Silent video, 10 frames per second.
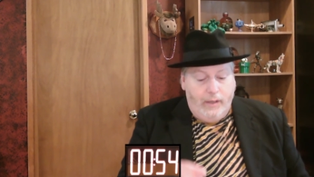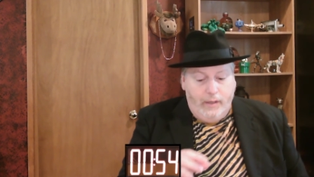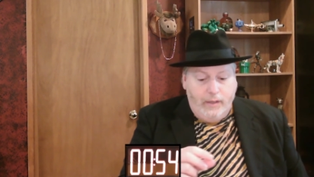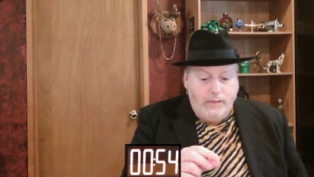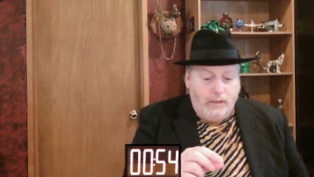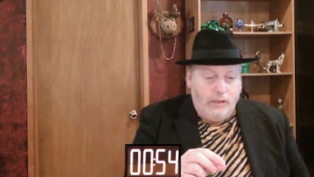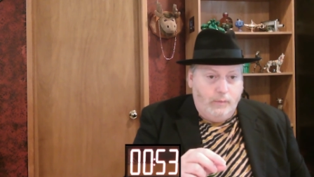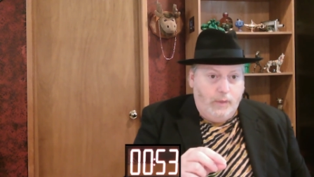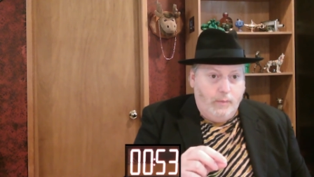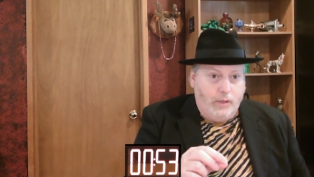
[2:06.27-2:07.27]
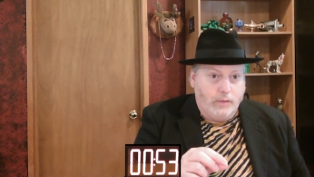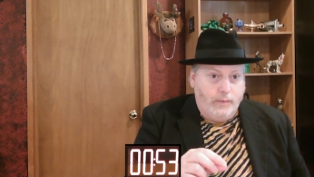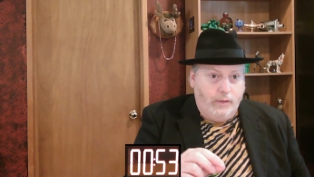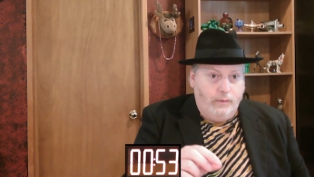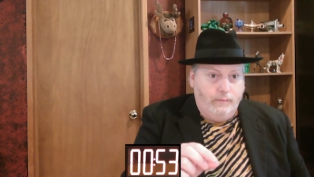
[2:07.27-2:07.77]
And I take a little mini
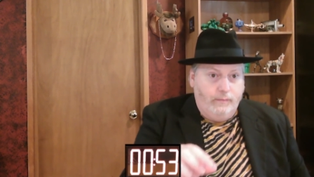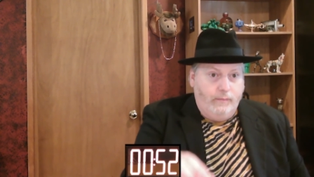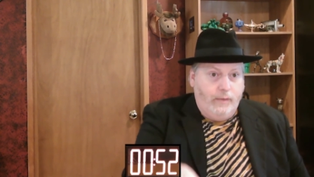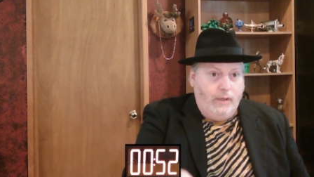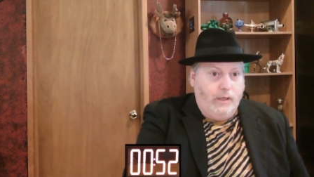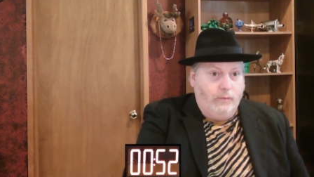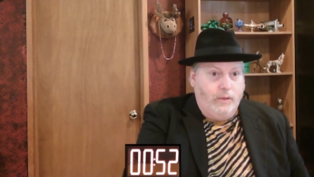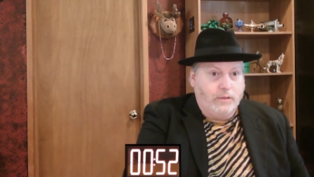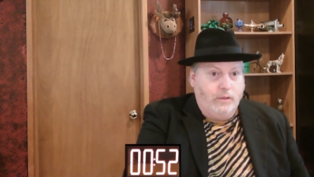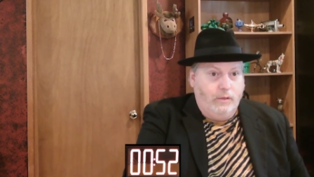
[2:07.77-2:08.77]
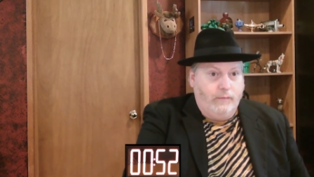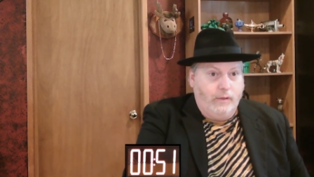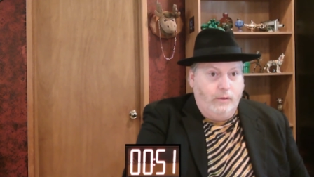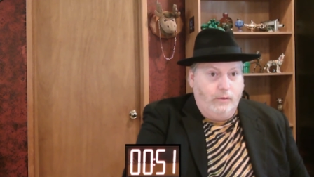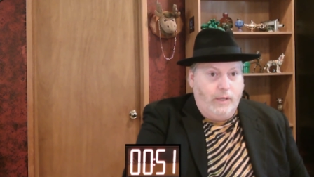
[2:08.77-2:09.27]
marshmallow and I roast it over
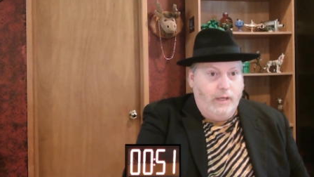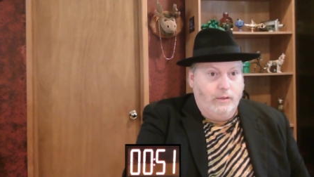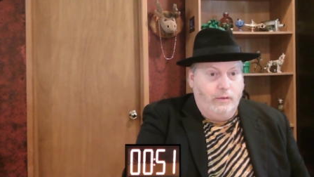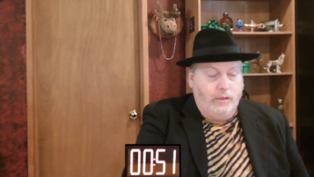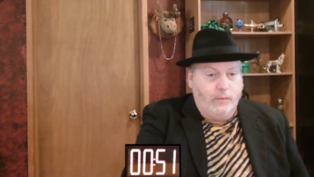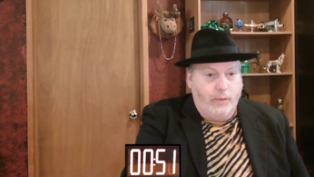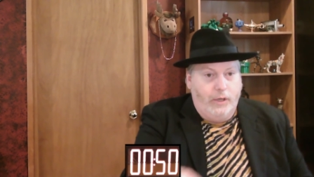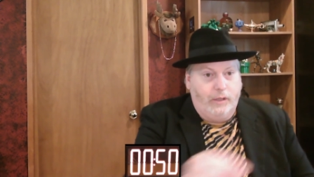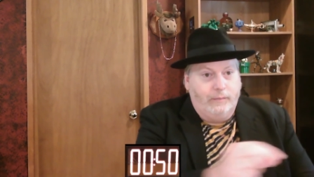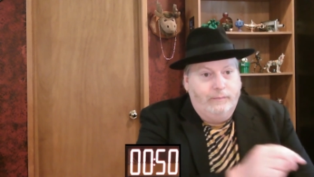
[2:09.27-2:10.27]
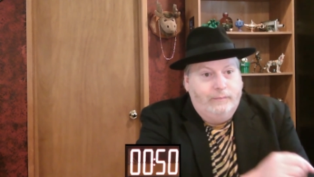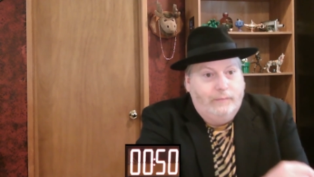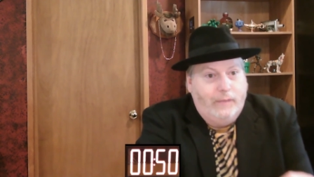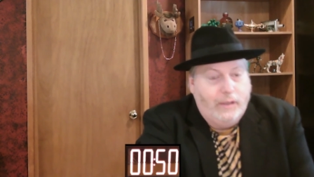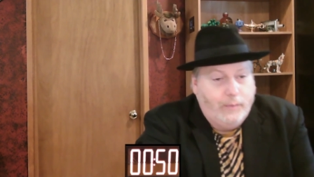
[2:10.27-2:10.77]
the little candle that they're burning
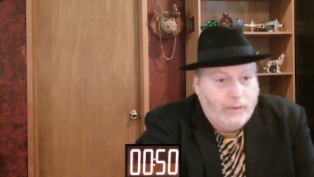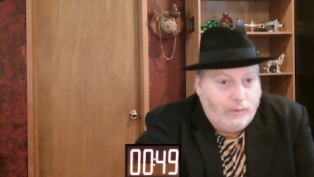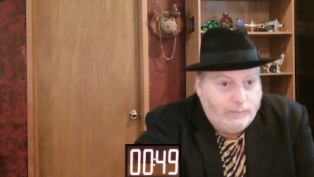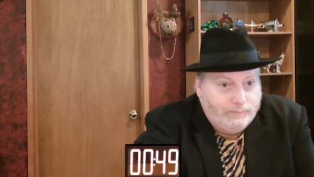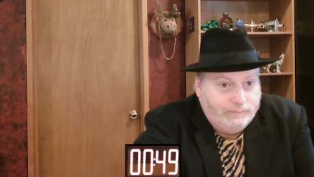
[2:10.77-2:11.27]
in the middle.